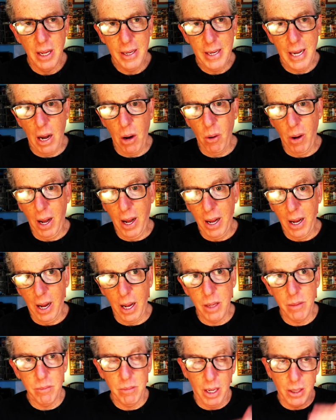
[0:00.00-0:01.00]
Now,
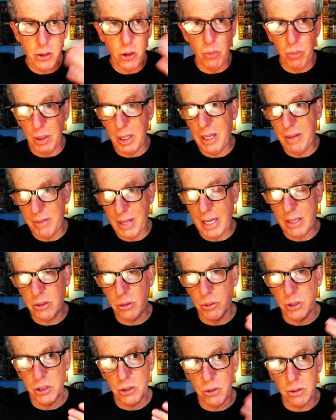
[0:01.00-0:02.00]
I do believe that
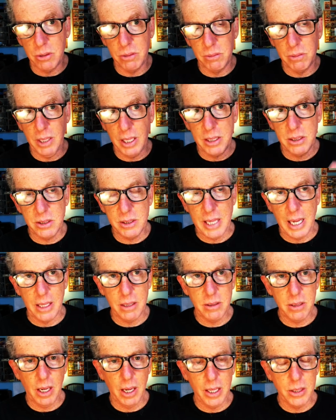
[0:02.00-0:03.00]
to a certain
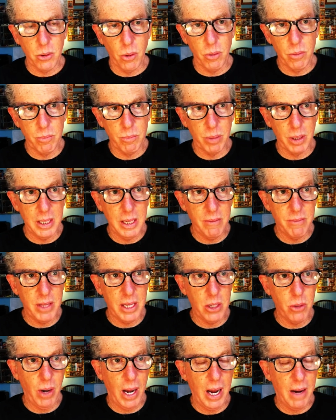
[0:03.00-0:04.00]
extent. I don't believe
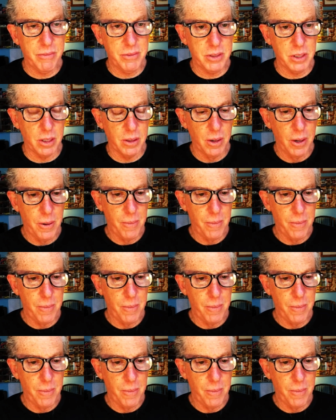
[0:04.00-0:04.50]
that you have to